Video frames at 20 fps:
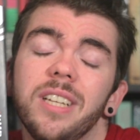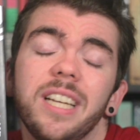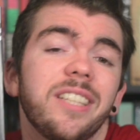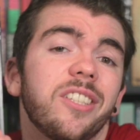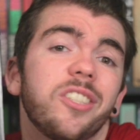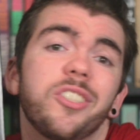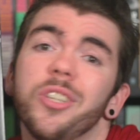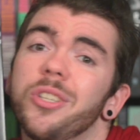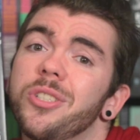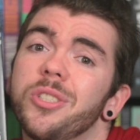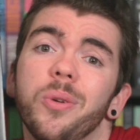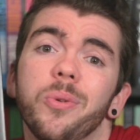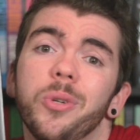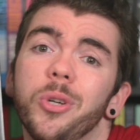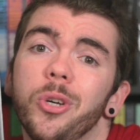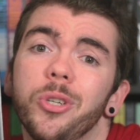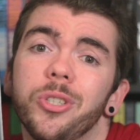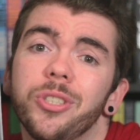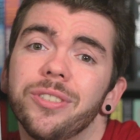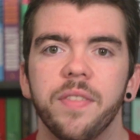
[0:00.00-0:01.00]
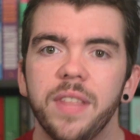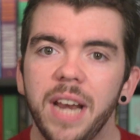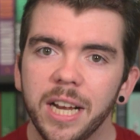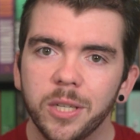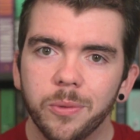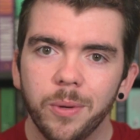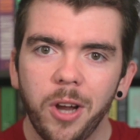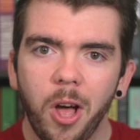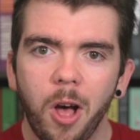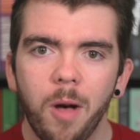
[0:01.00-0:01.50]
It's just so good. The
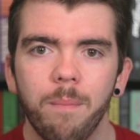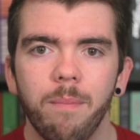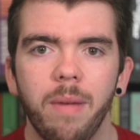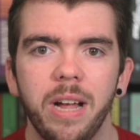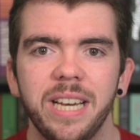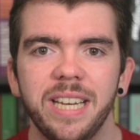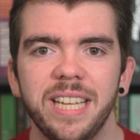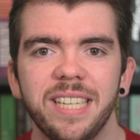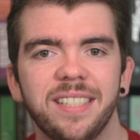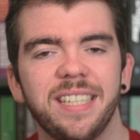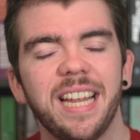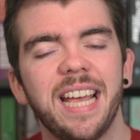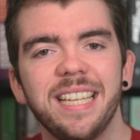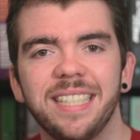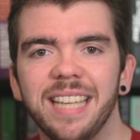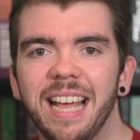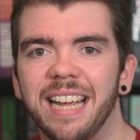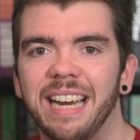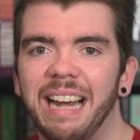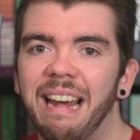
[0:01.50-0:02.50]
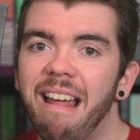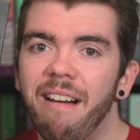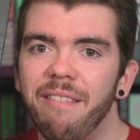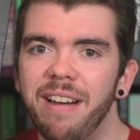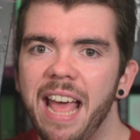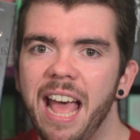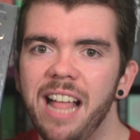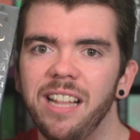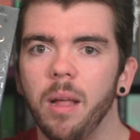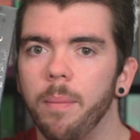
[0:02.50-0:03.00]
next one on my list is
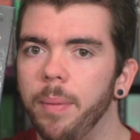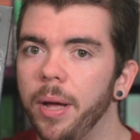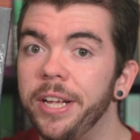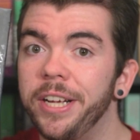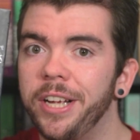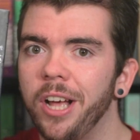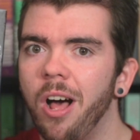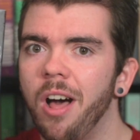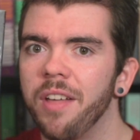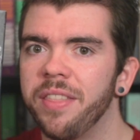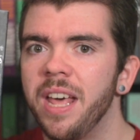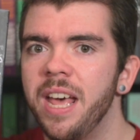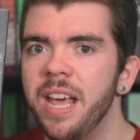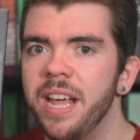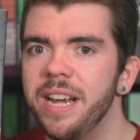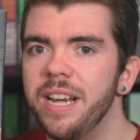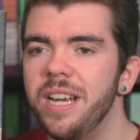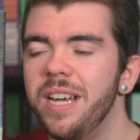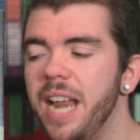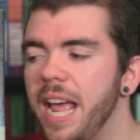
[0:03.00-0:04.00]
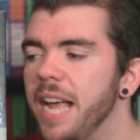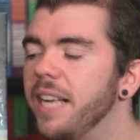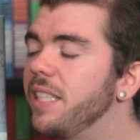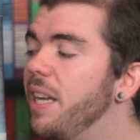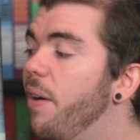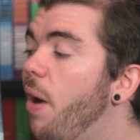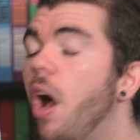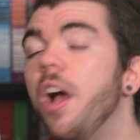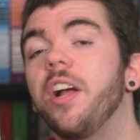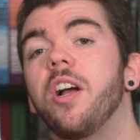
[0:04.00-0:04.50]
Clary Out by Garth Nix.
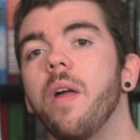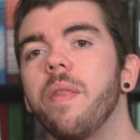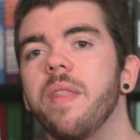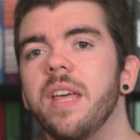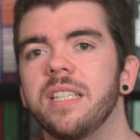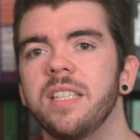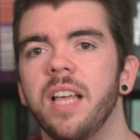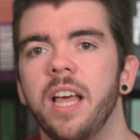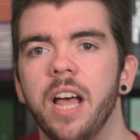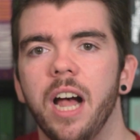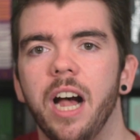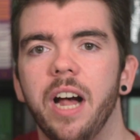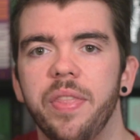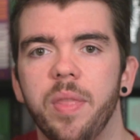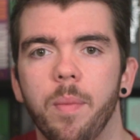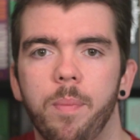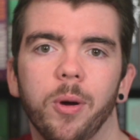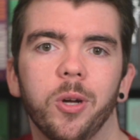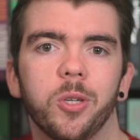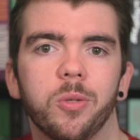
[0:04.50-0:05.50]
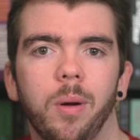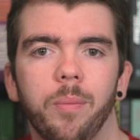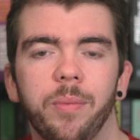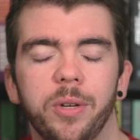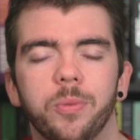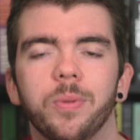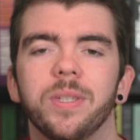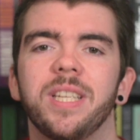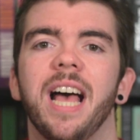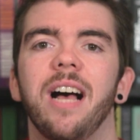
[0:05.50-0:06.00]
Now, I got this at the book swap,
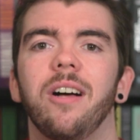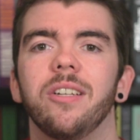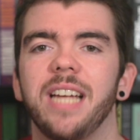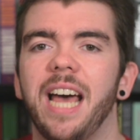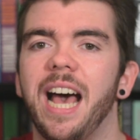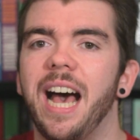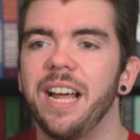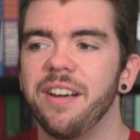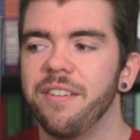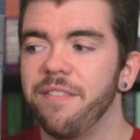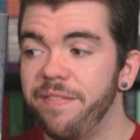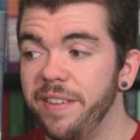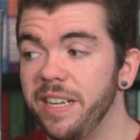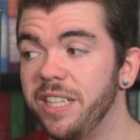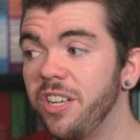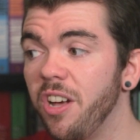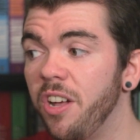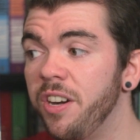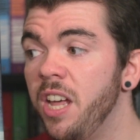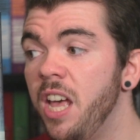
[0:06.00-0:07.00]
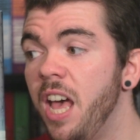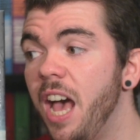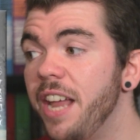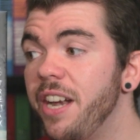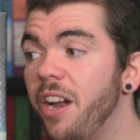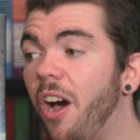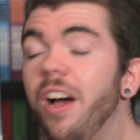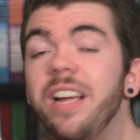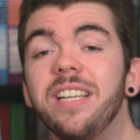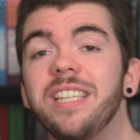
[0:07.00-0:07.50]
which was held at VidCon,
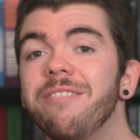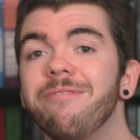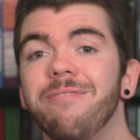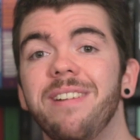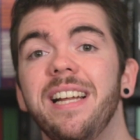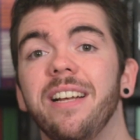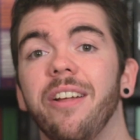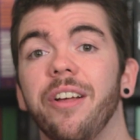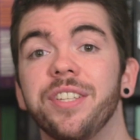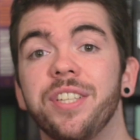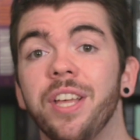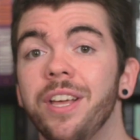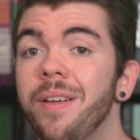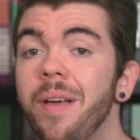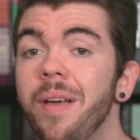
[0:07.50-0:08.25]
and I didn't realise